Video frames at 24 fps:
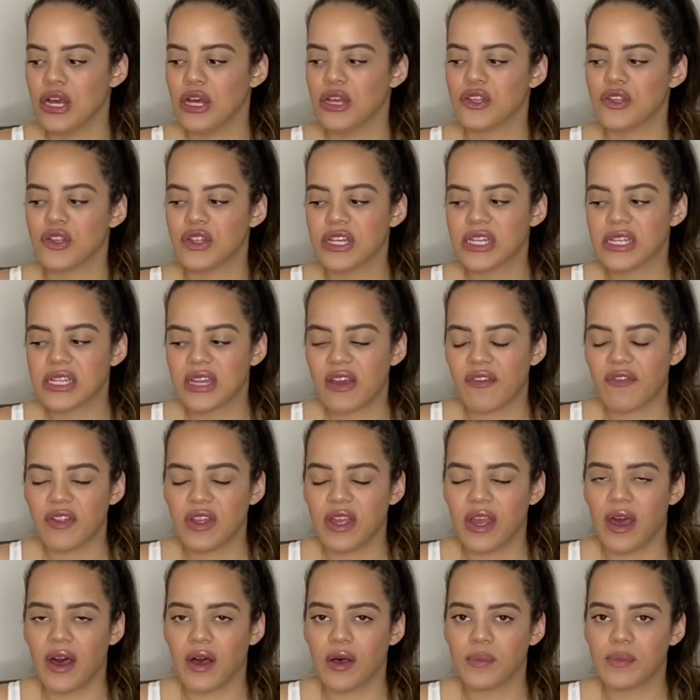So this definitely
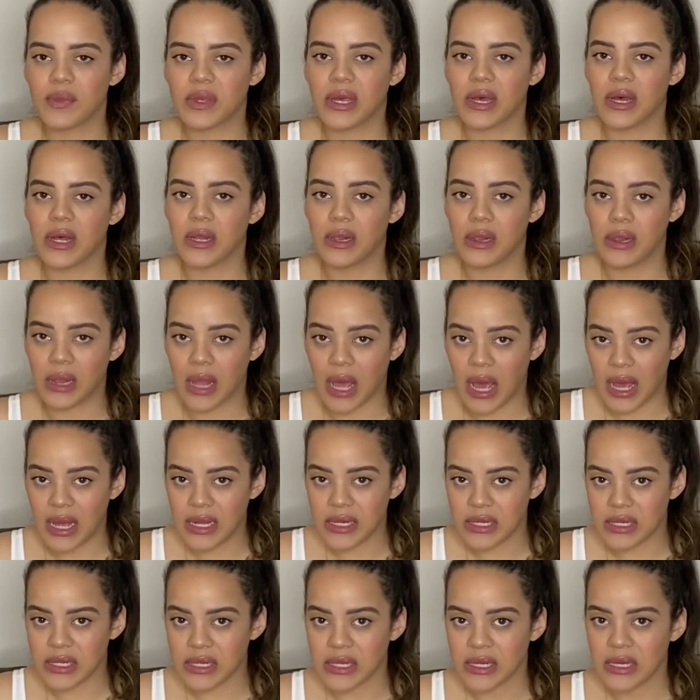helped a
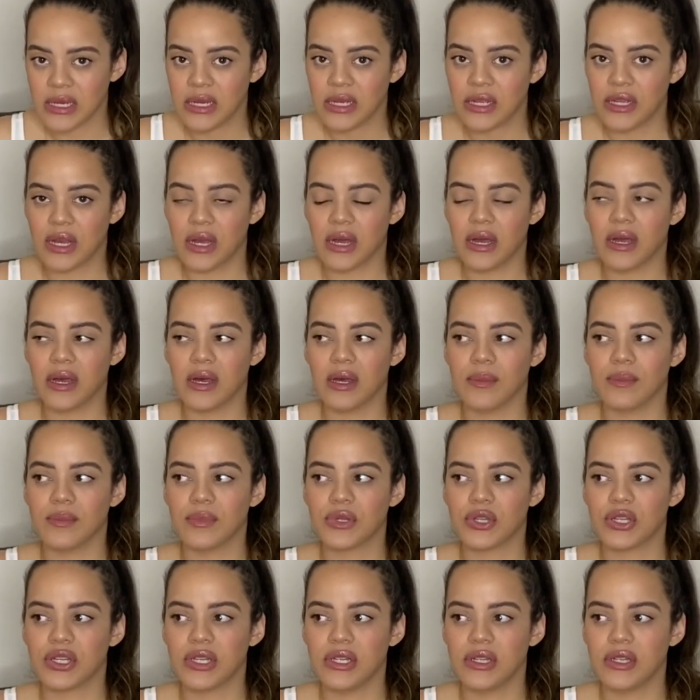lot.
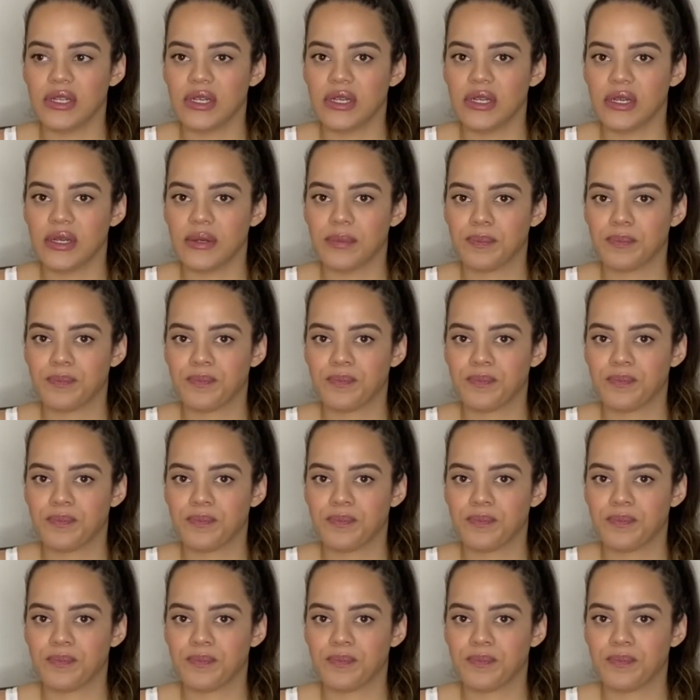She's